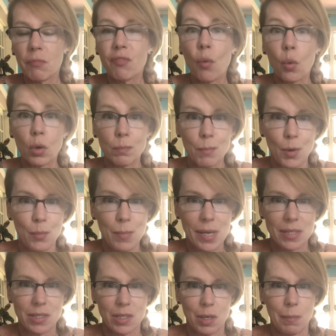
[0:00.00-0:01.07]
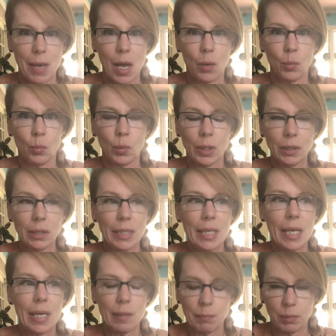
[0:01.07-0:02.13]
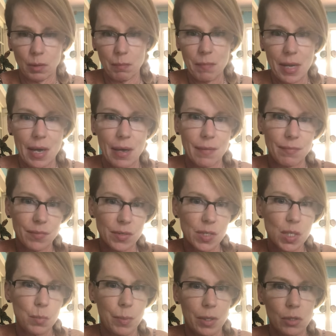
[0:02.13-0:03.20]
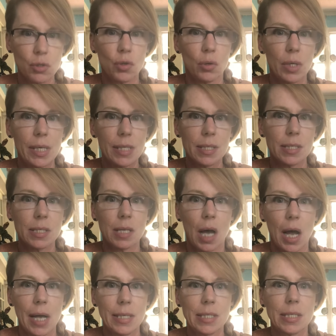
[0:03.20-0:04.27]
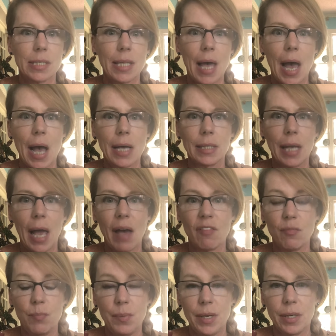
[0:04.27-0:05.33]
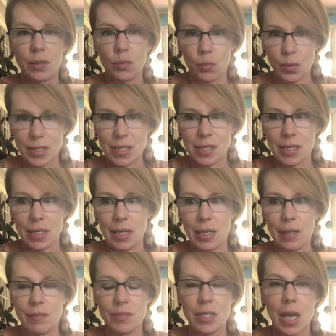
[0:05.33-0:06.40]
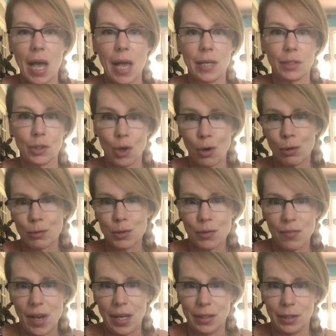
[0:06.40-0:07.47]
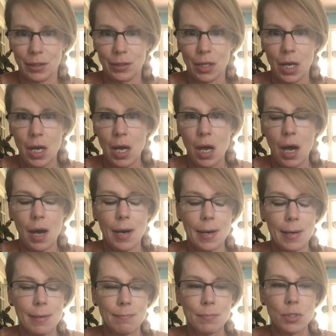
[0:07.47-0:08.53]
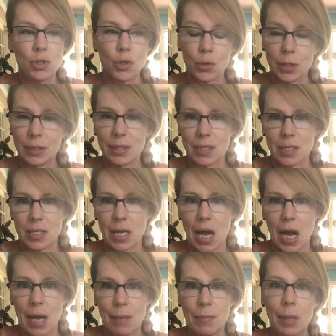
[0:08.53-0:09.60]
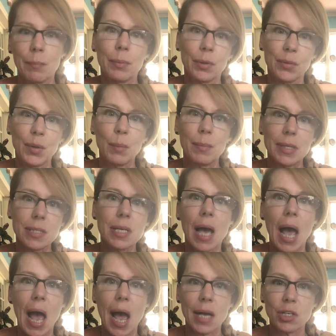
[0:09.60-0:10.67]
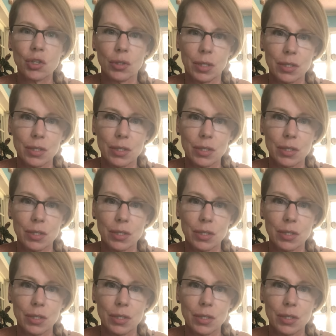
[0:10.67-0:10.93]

forward momentum and really implement the spiritual insights that have been received and cultivated during this time, and put them into action,